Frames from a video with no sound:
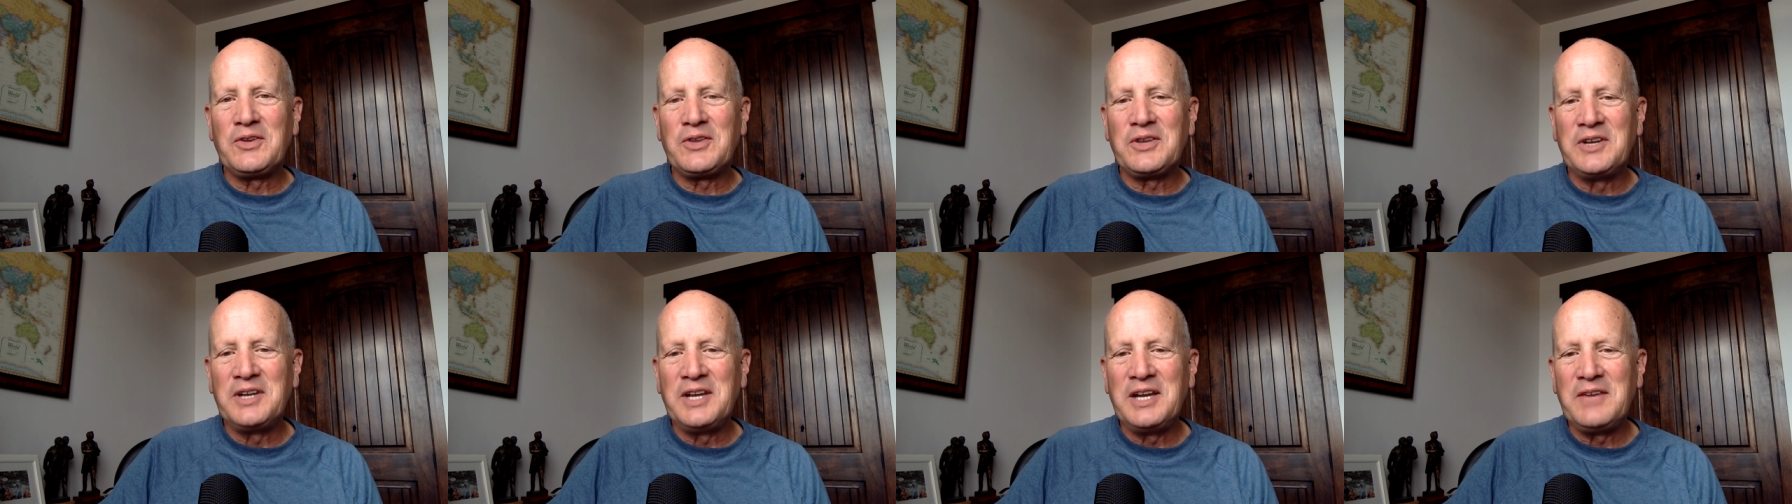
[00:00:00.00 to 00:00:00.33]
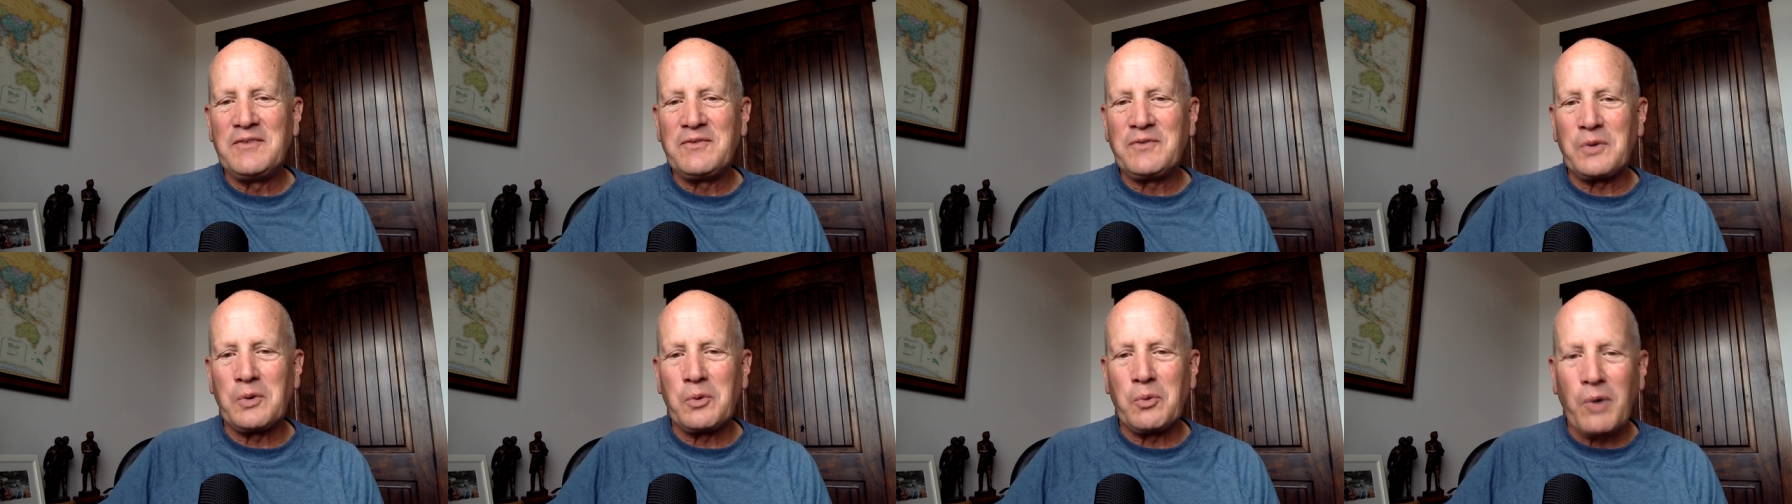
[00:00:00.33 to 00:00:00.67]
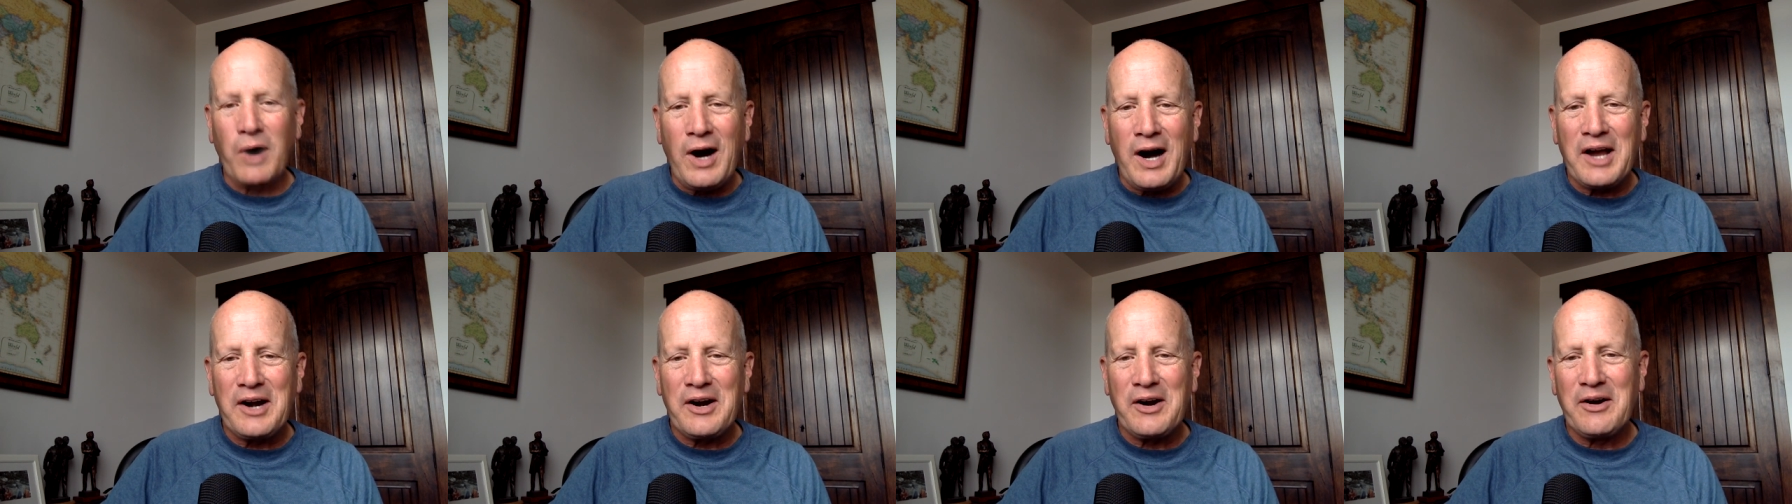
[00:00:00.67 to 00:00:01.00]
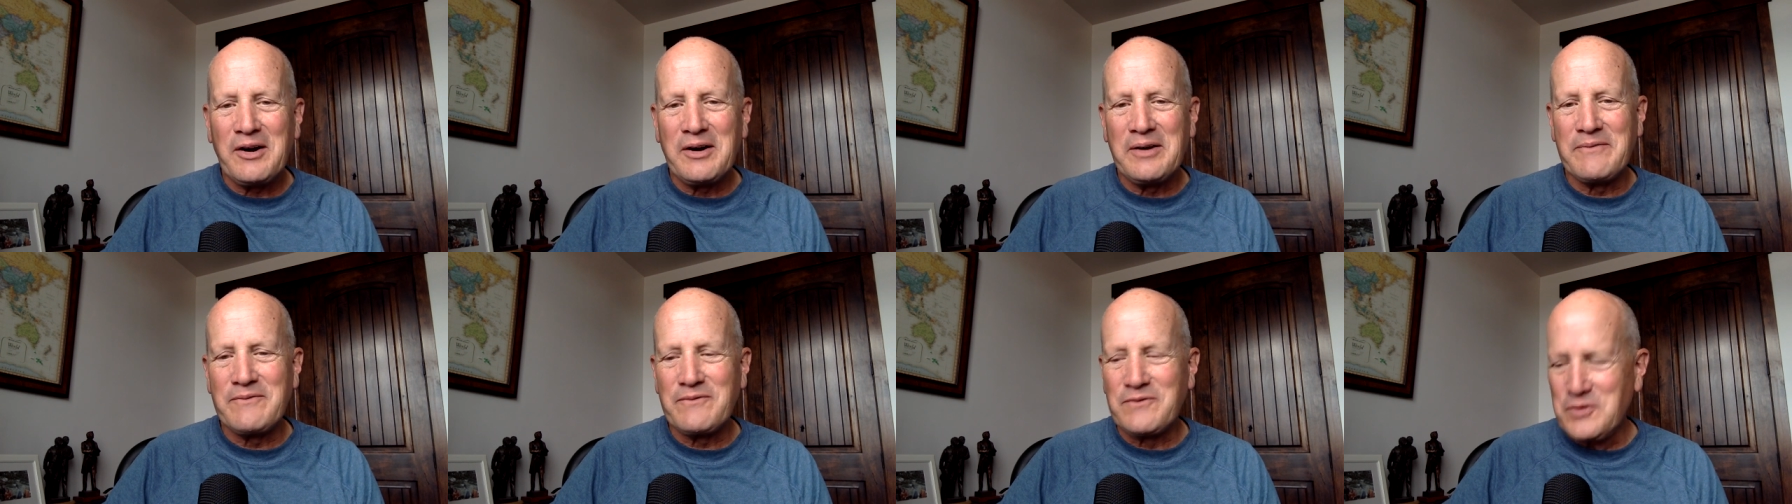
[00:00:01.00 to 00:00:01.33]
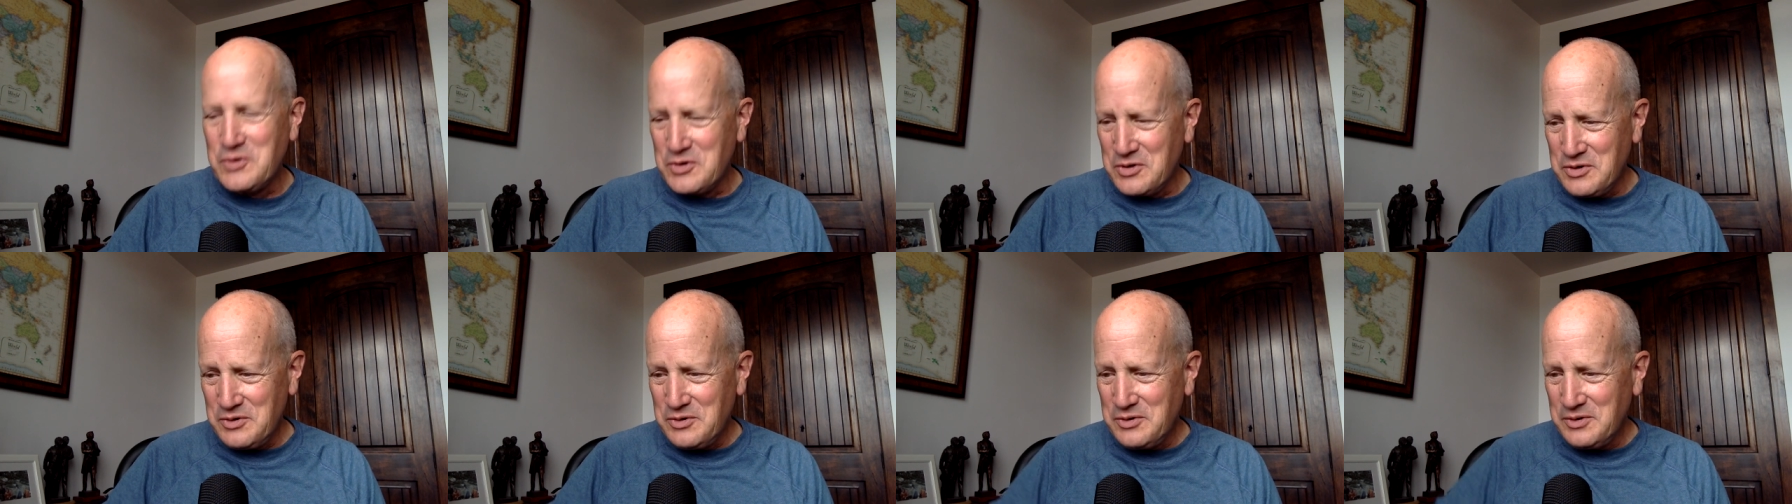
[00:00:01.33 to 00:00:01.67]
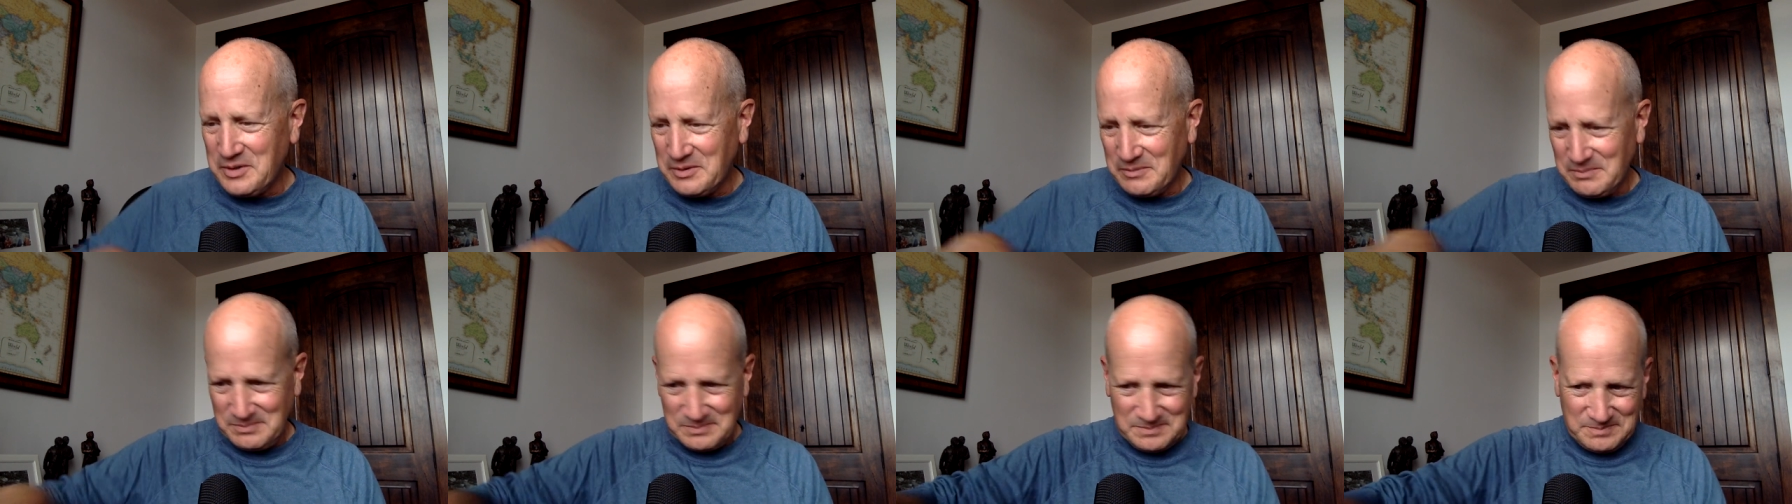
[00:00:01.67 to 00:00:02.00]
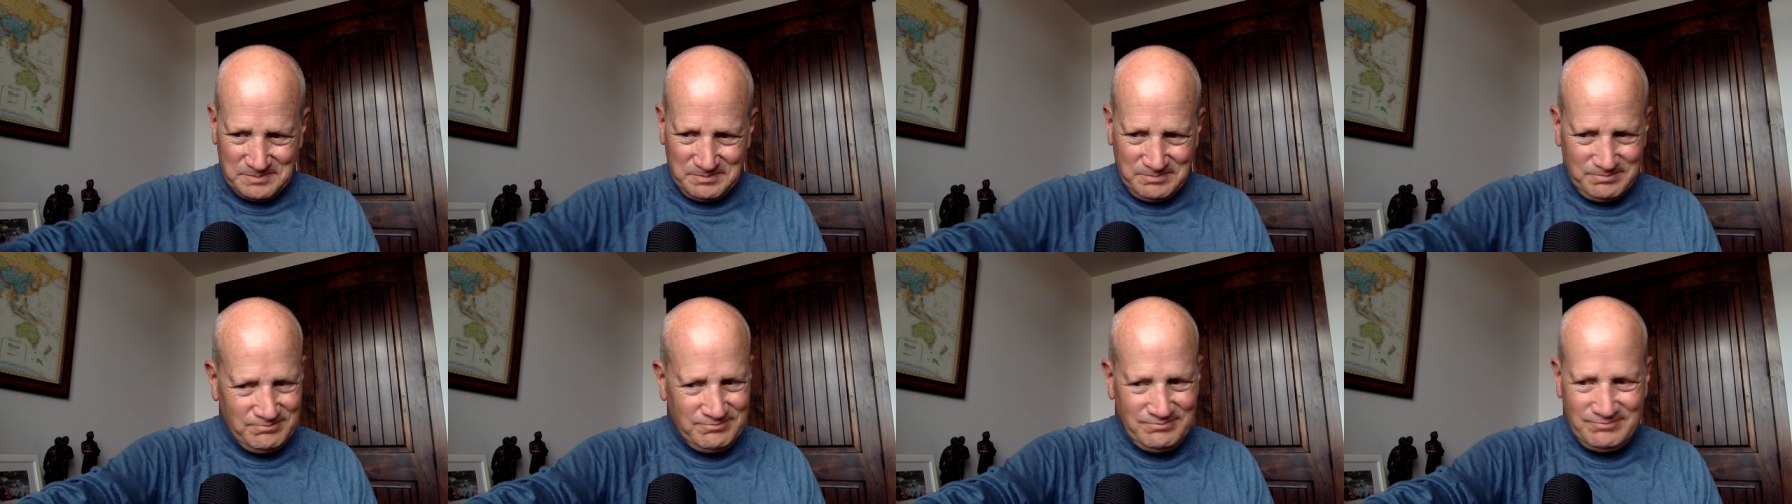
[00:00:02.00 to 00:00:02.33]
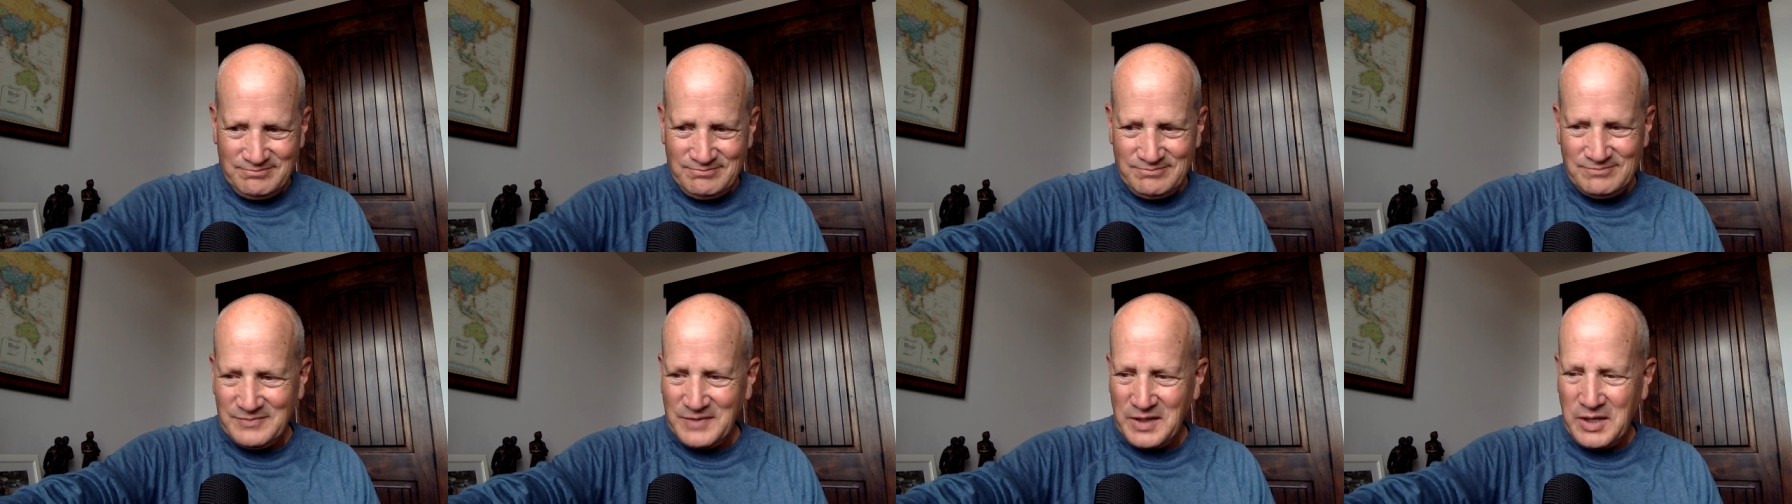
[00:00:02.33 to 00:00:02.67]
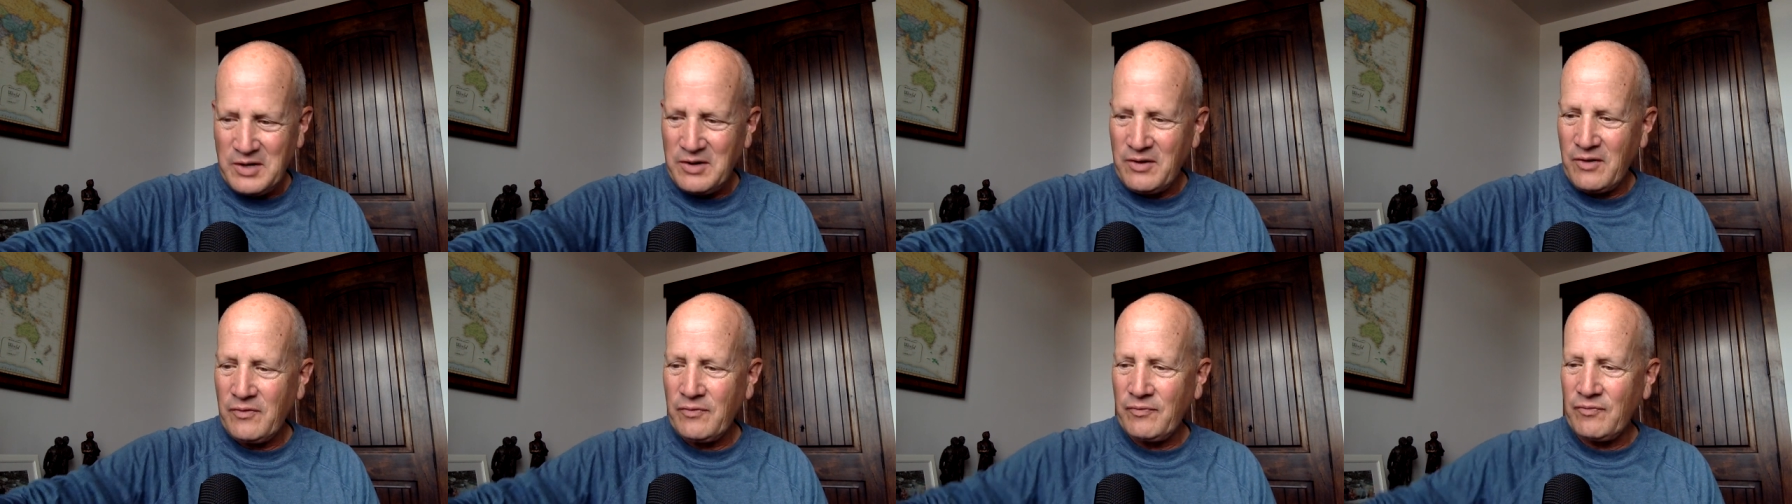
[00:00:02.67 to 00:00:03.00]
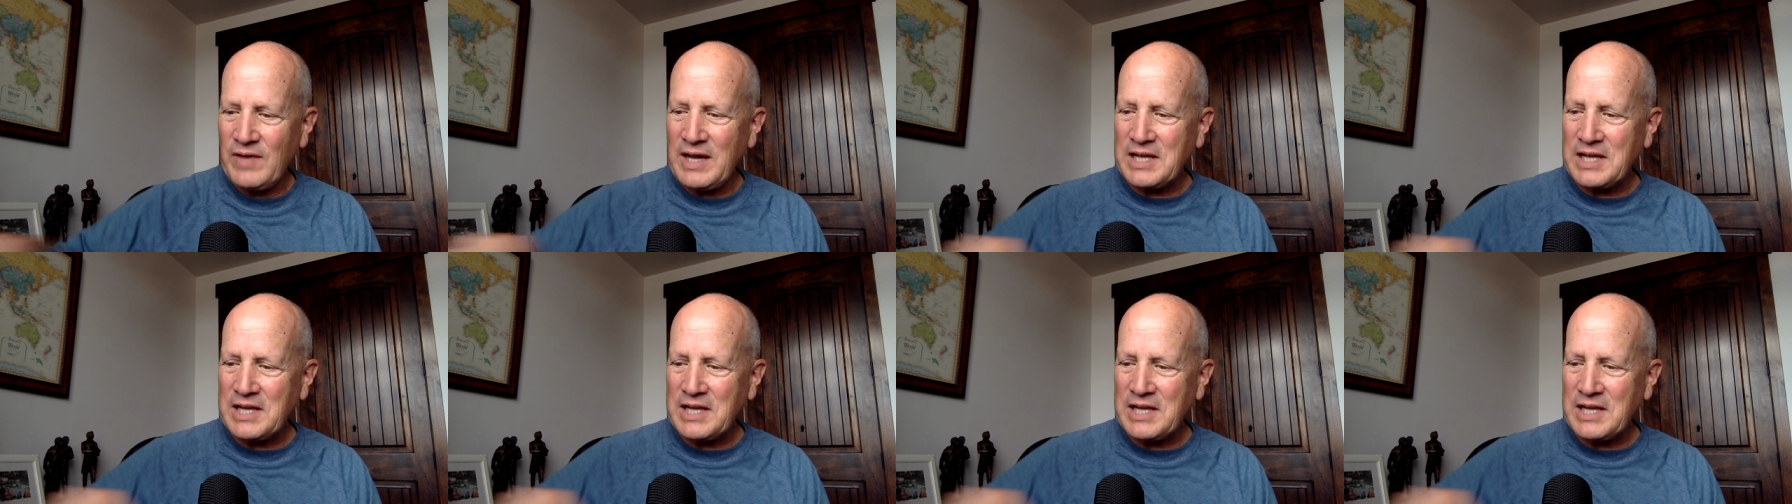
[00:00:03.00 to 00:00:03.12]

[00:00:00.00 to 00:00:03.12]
the need for water and food, and you know,